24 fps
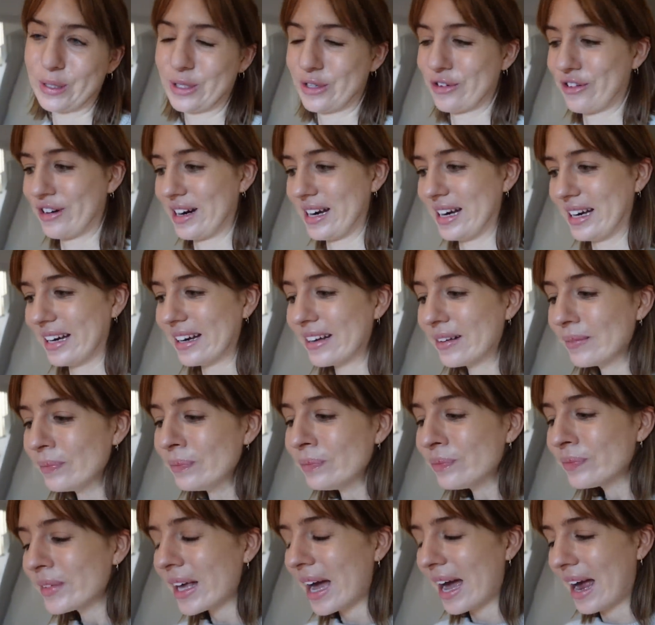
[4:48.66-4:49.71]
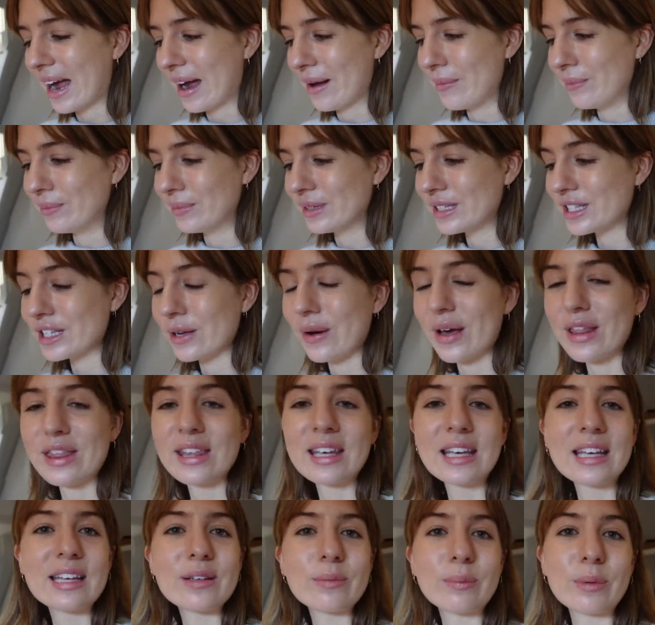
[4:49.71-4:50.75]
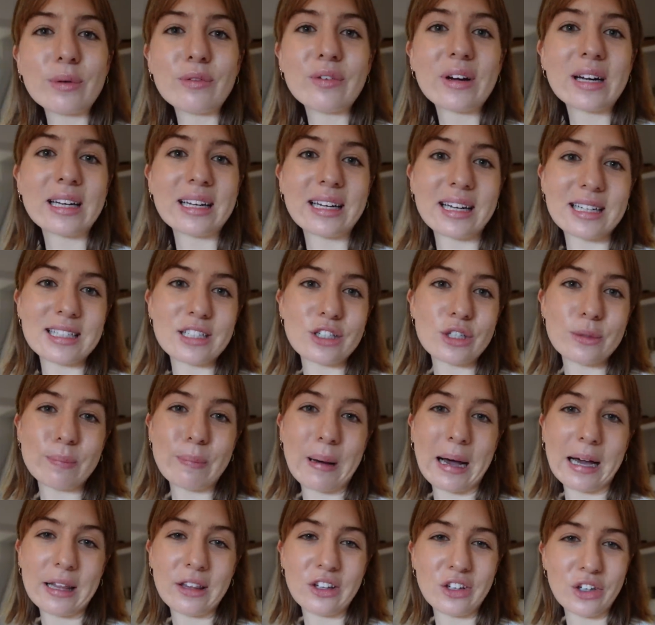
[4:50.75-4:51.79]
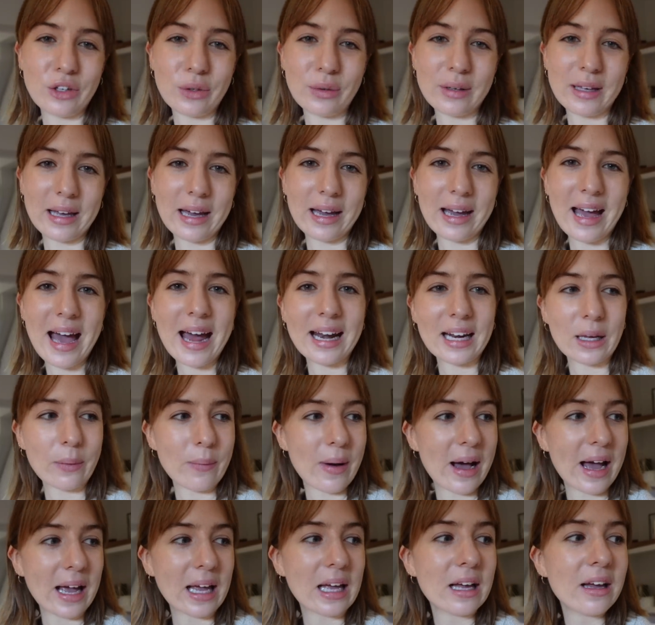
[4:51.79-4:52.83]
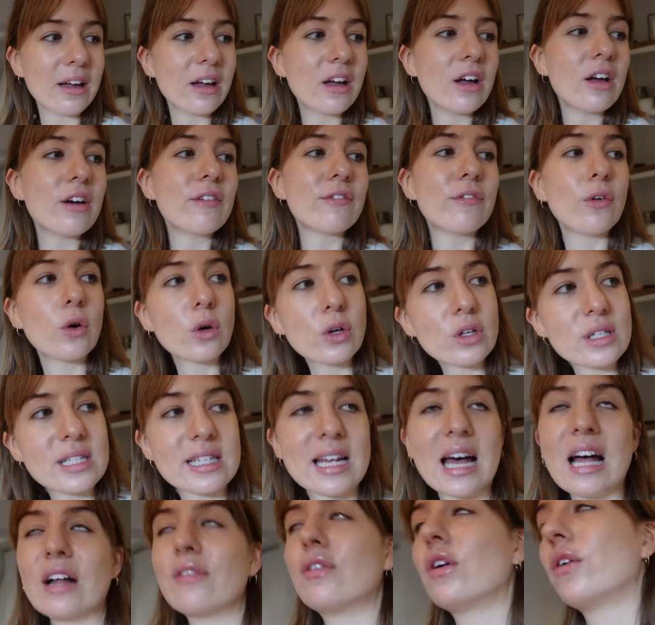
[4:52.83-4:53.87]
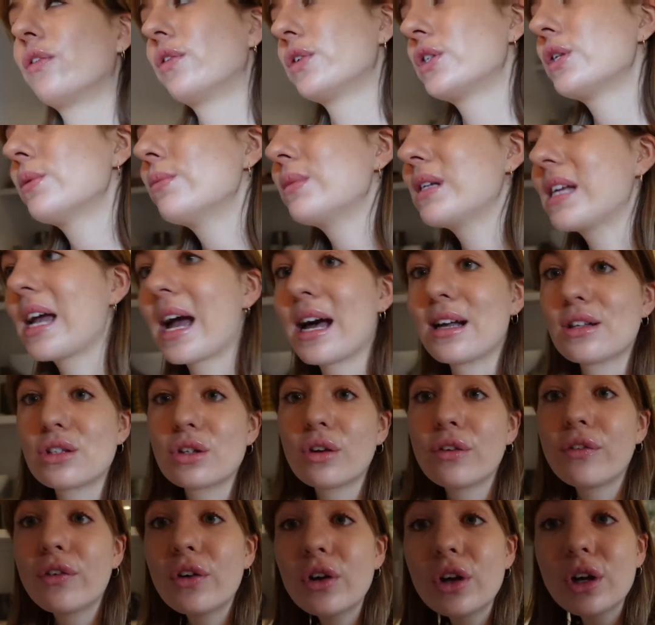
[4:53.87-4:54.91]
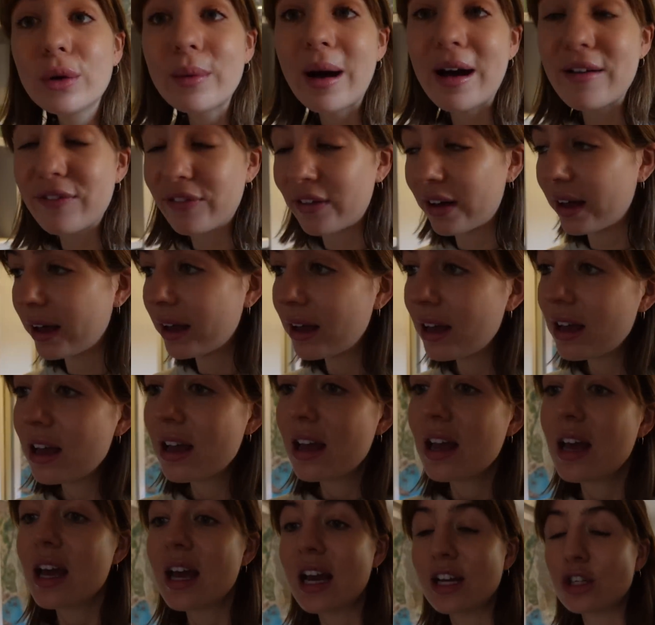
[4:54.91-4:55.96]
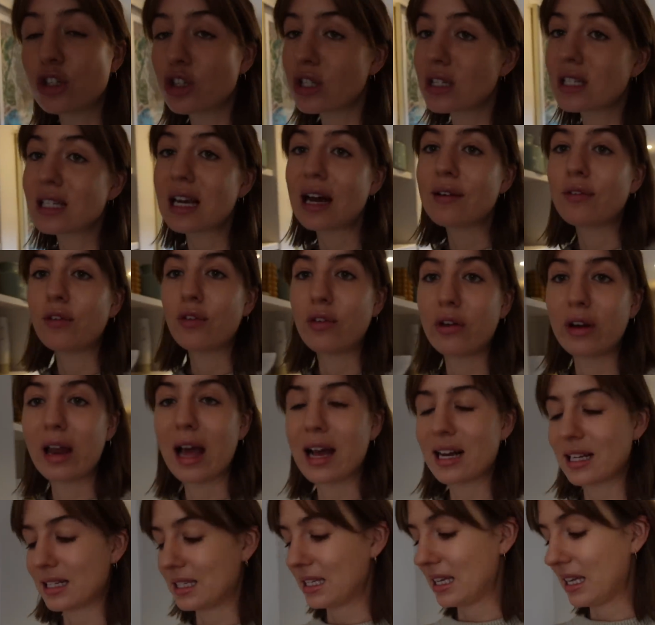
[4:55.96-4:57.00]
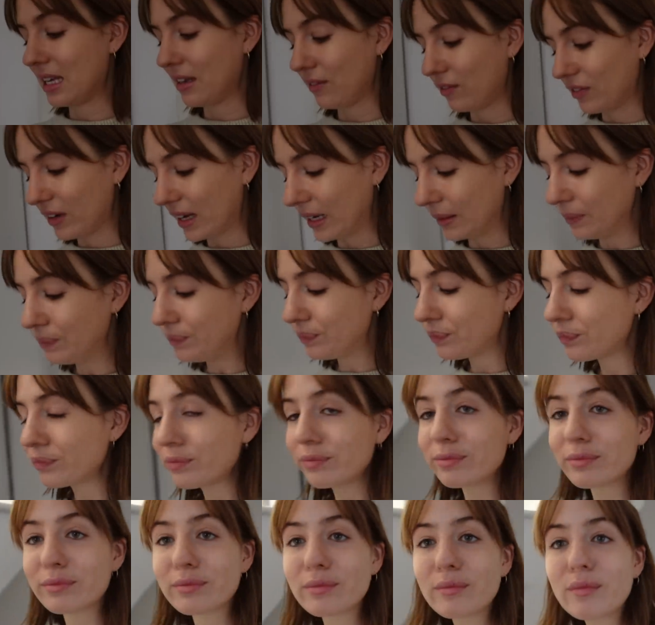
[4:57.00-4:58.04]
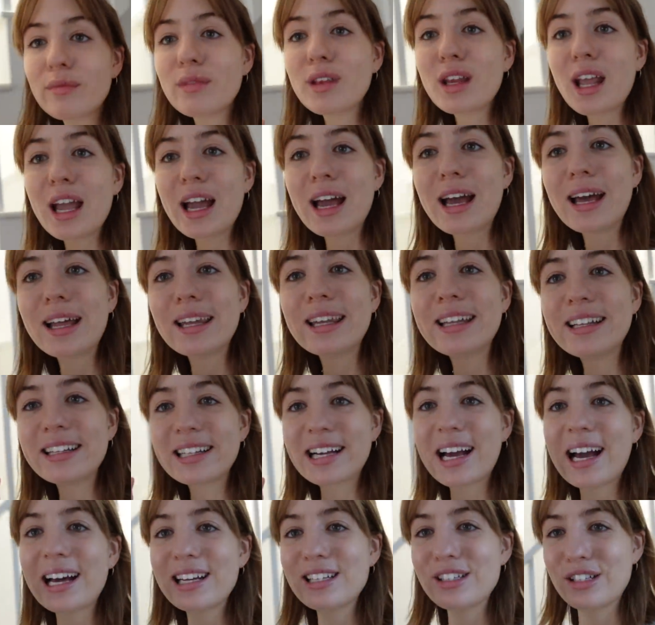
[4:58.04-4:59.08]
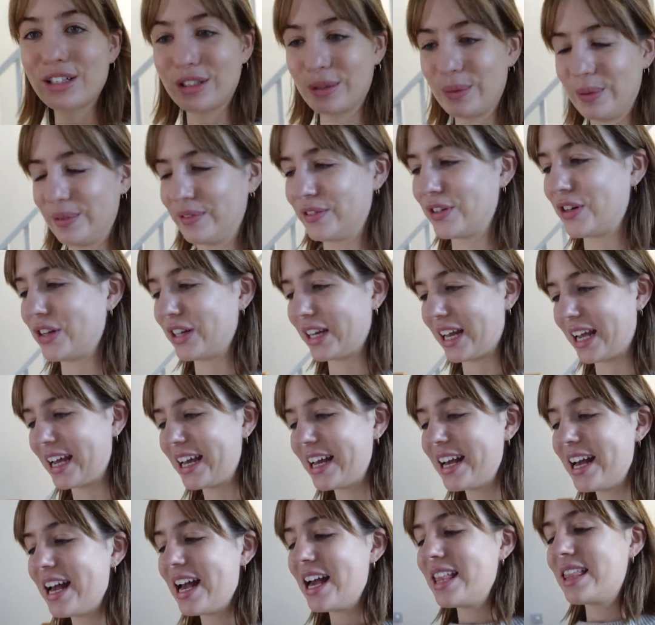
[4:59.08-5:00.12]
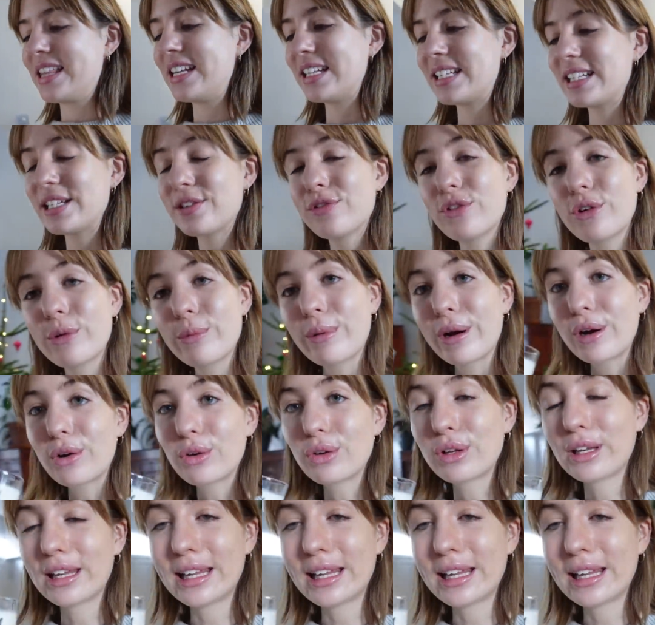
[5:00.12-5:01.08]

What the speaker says: green. So I think it'd be really nice just buying the new year anyway, for yourself or for somebody else or for whoever, and just have a relaxing evening. little candle we've got in it. This is from a brand called